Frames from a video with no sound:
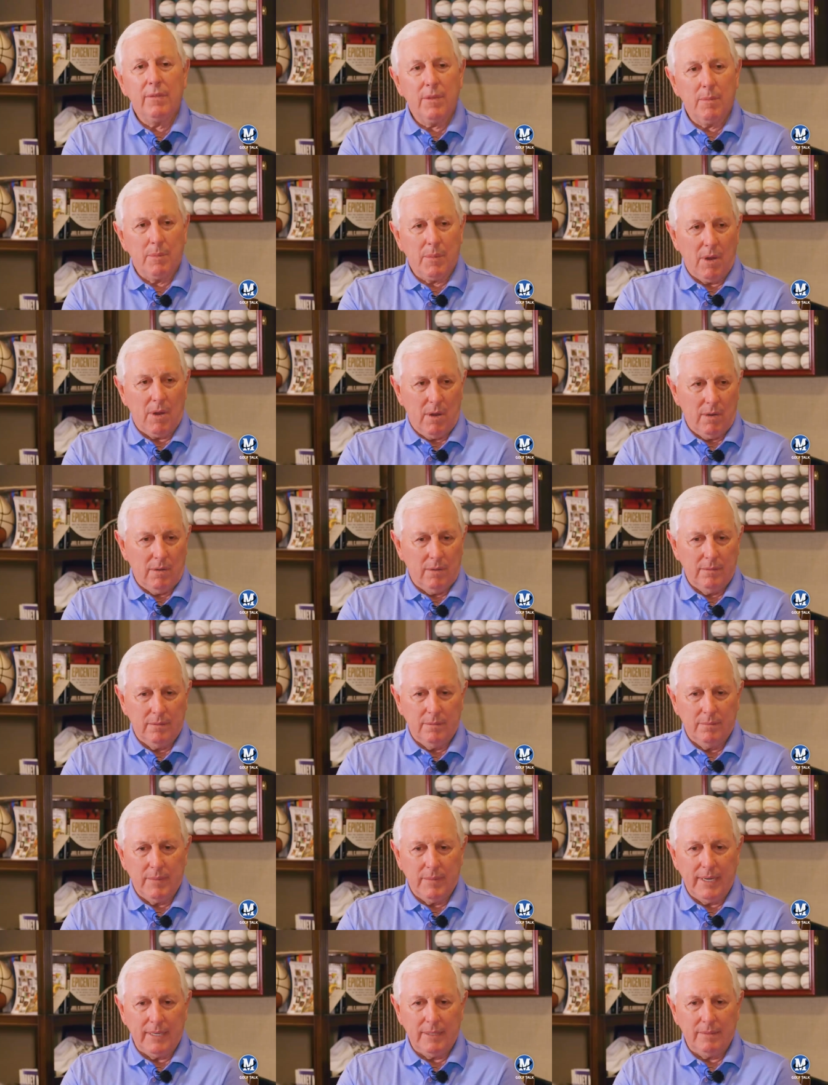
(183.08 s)
of the ball
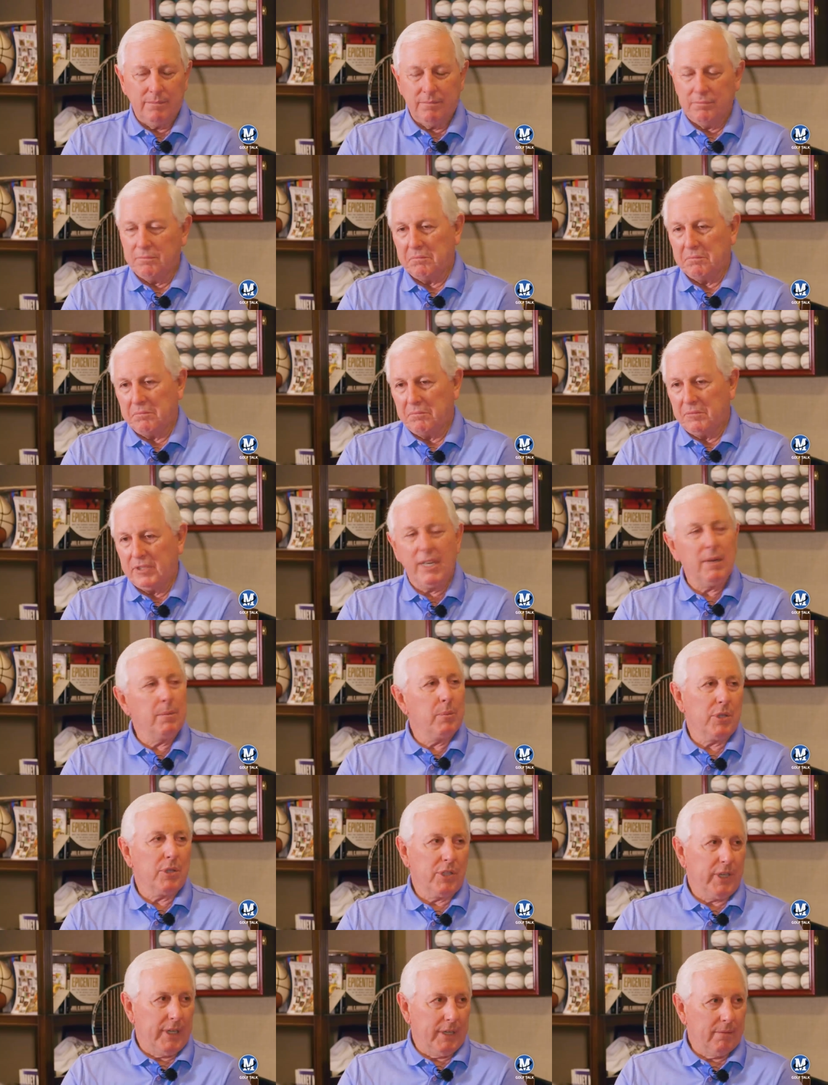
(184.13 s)
by
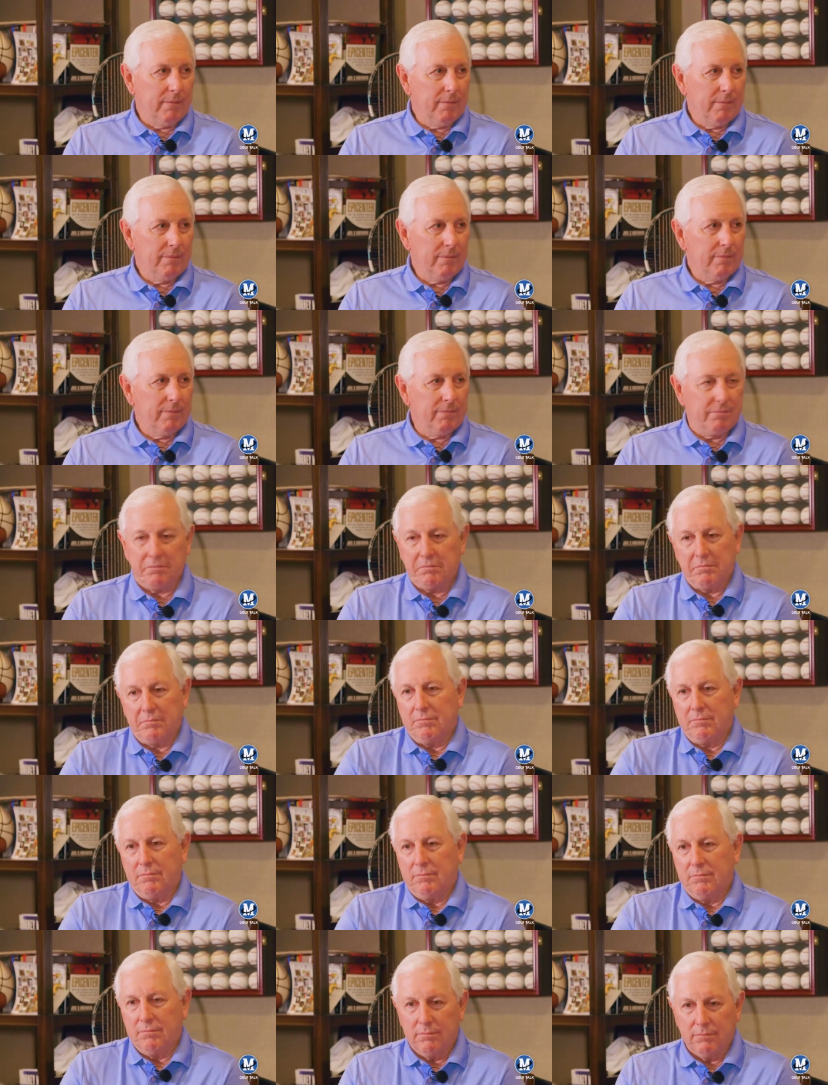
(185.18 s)
10%,
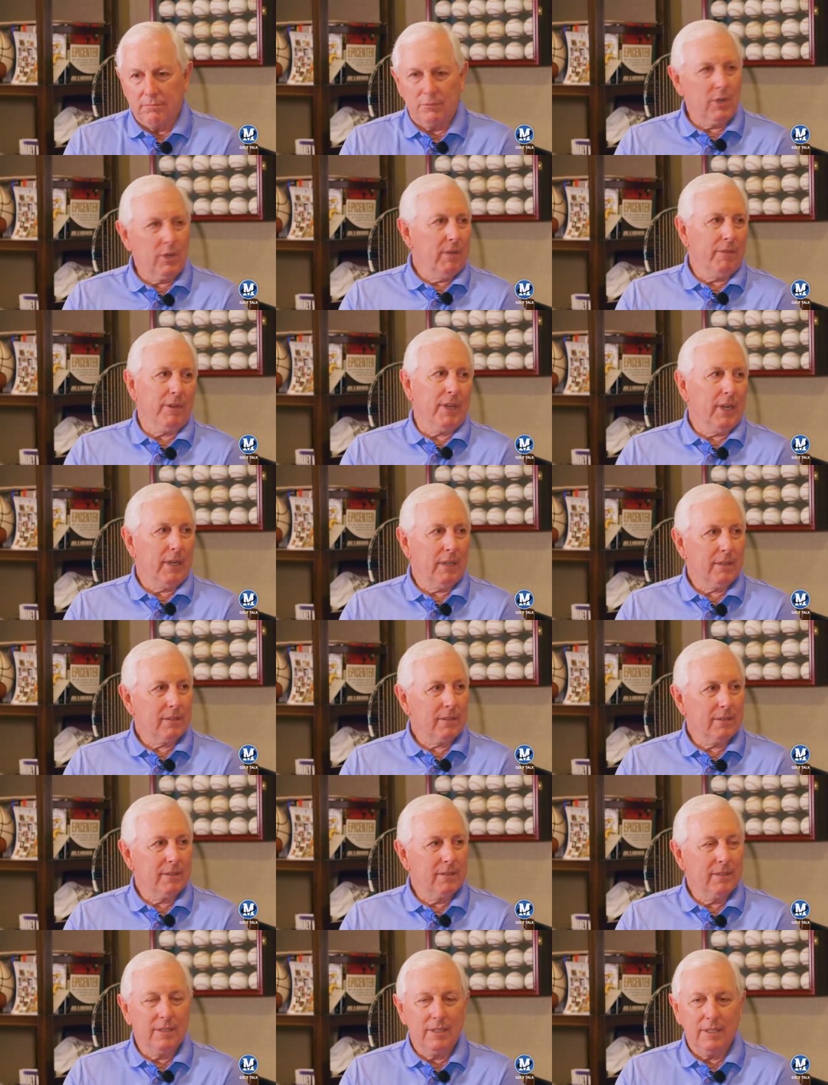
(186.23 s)
whatever that
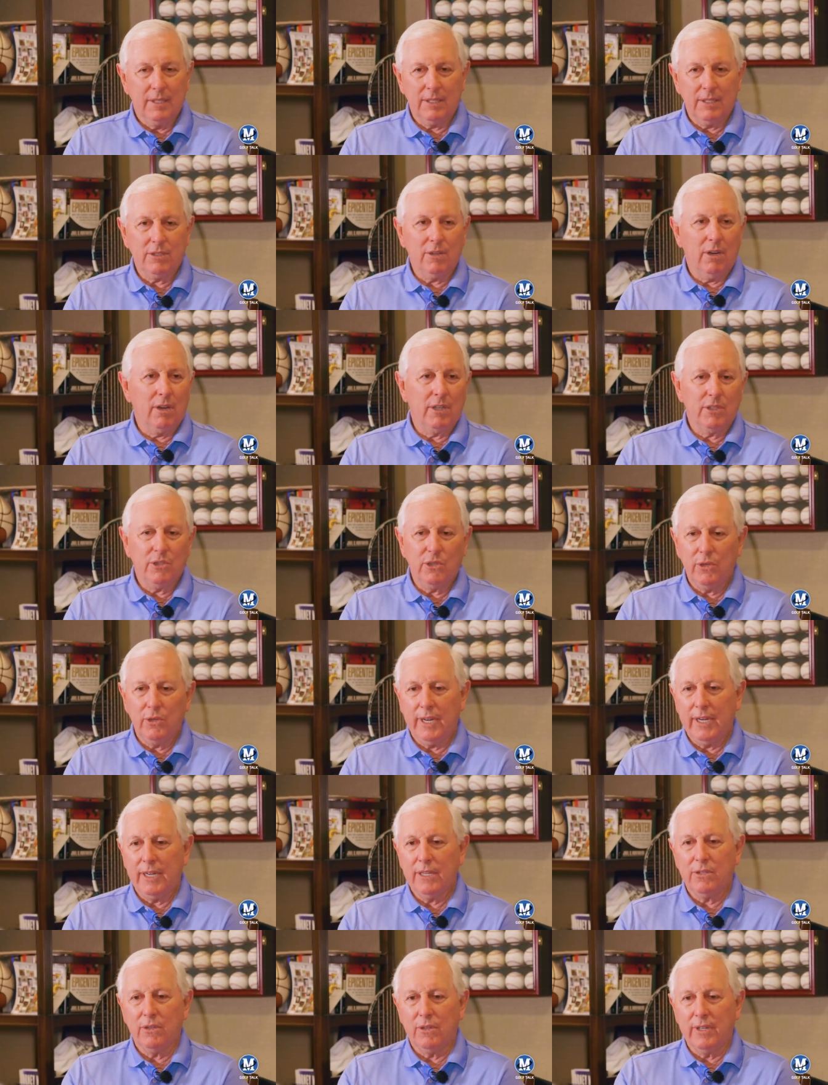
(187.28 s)
is. Let's call it
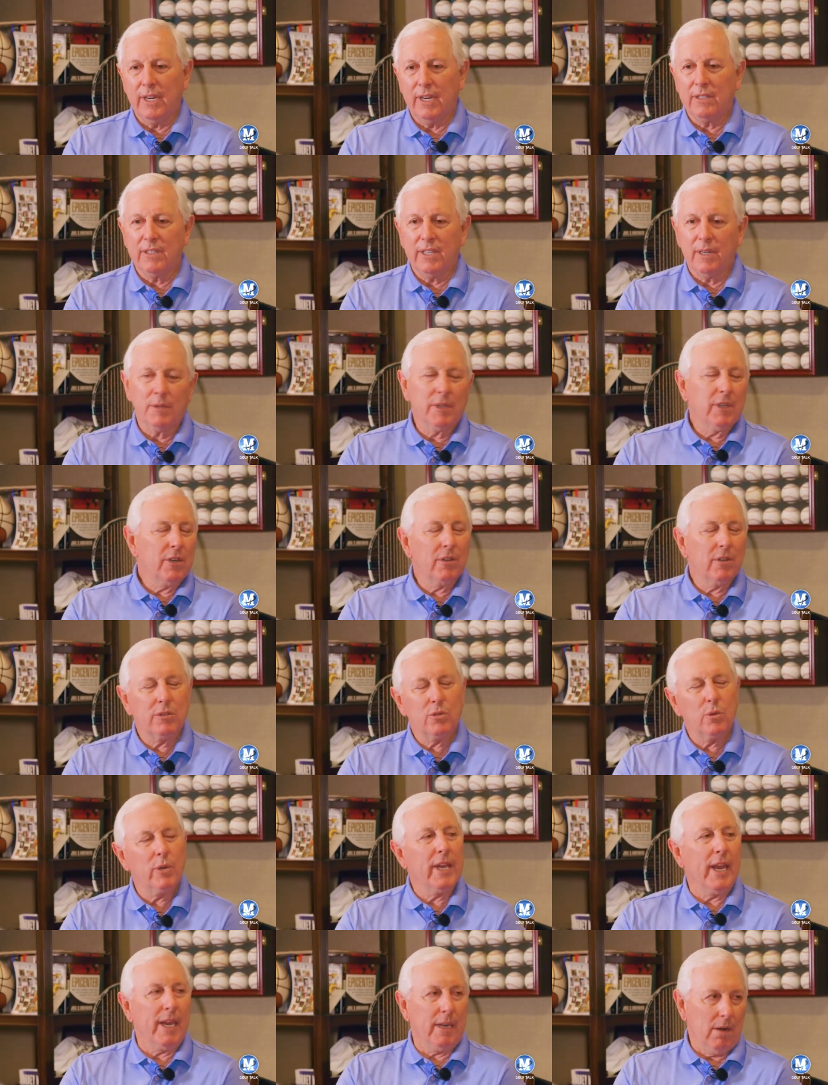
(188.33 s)
280, so now 10, you're
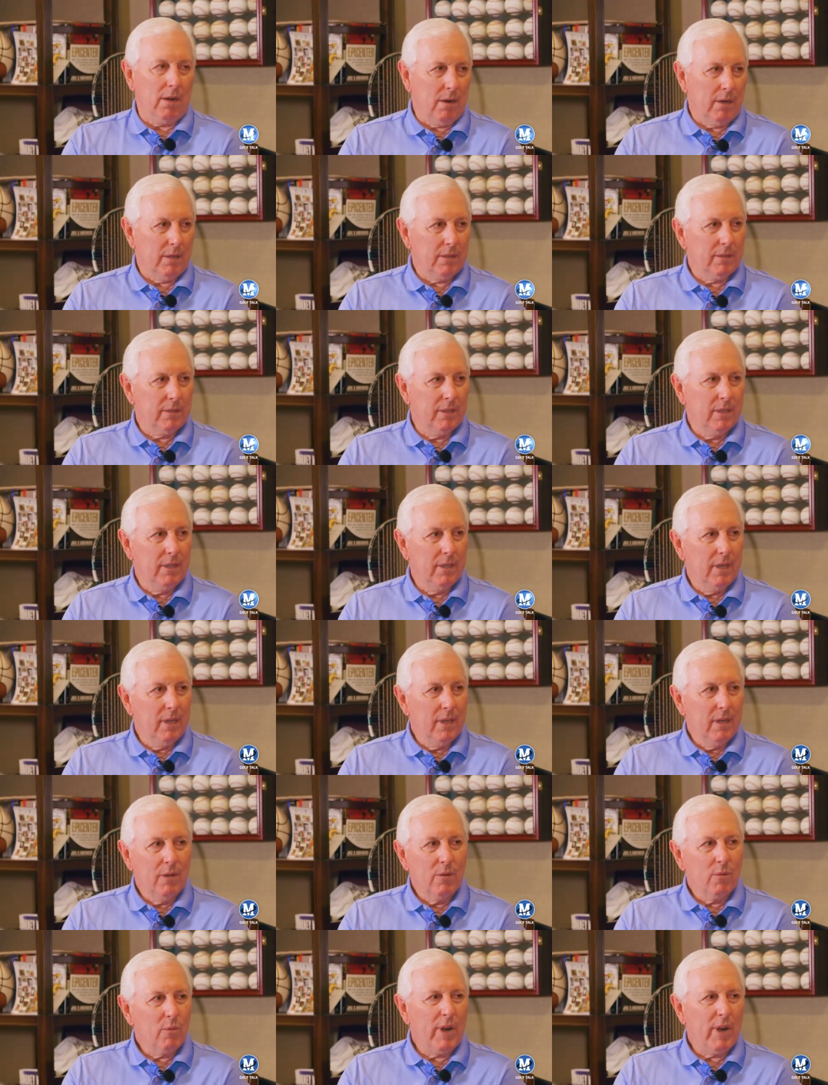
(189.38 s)
28 yards. Yeah.
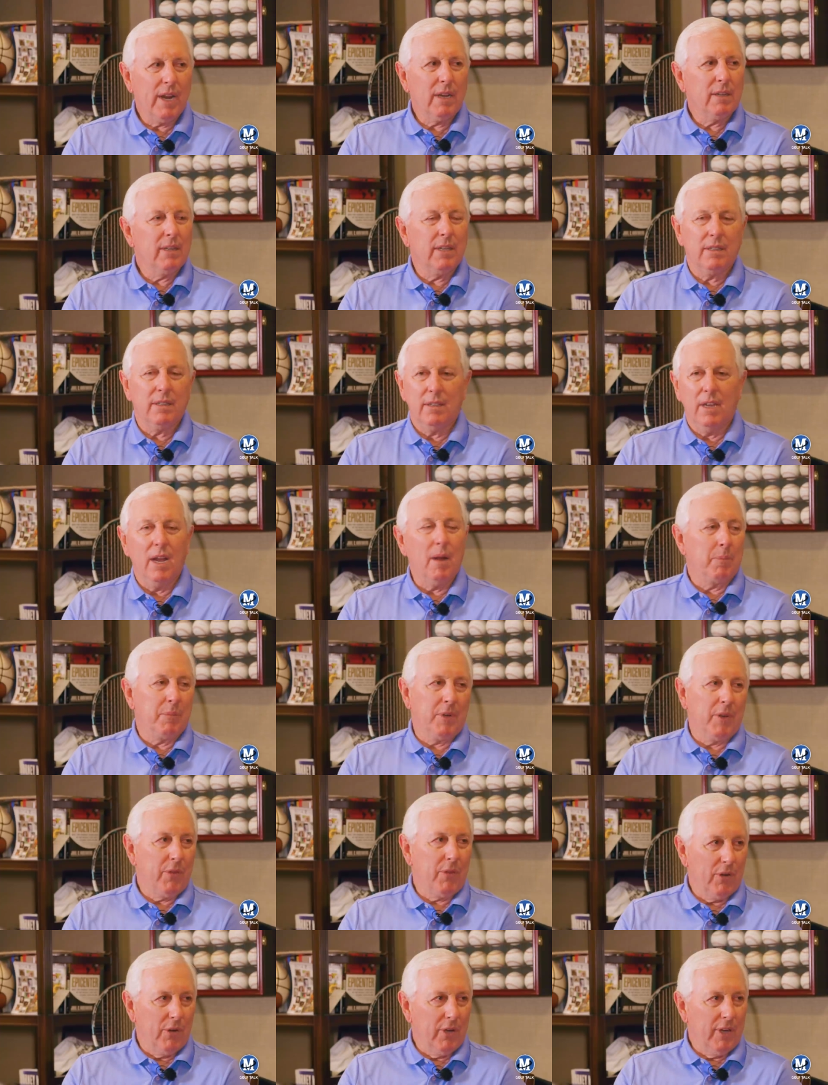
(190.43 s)
Round it up
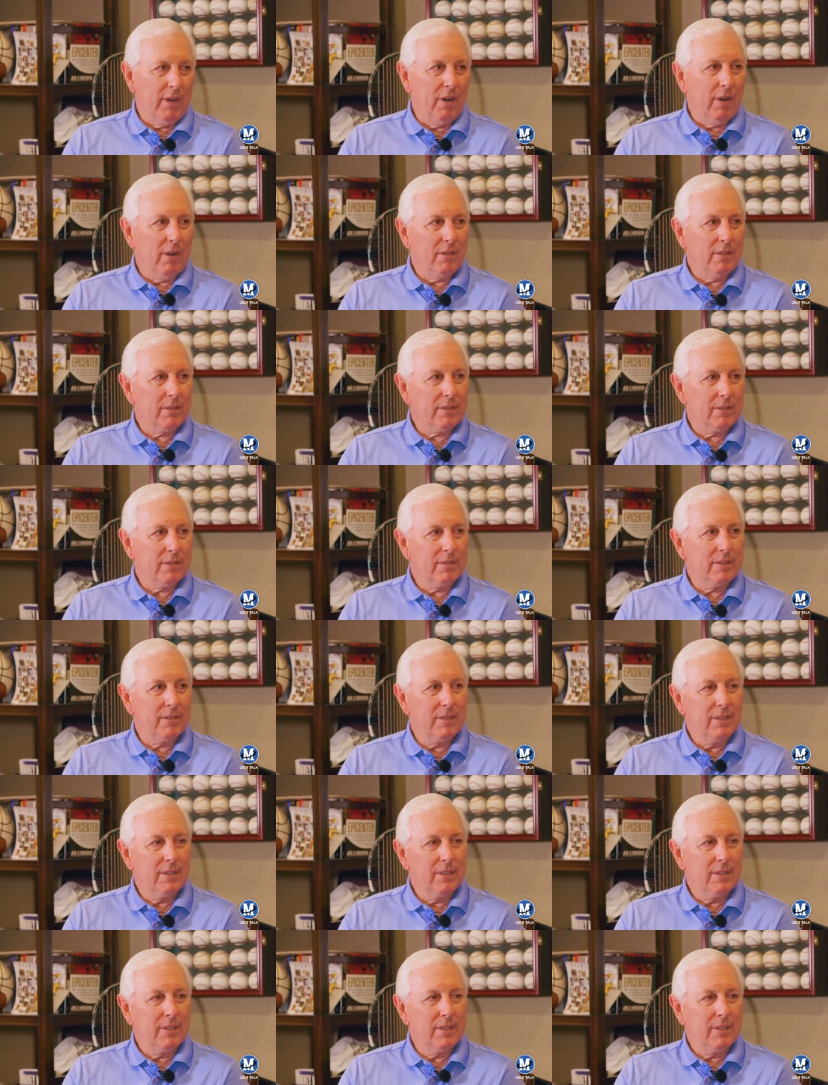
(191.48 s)
to 30 yards.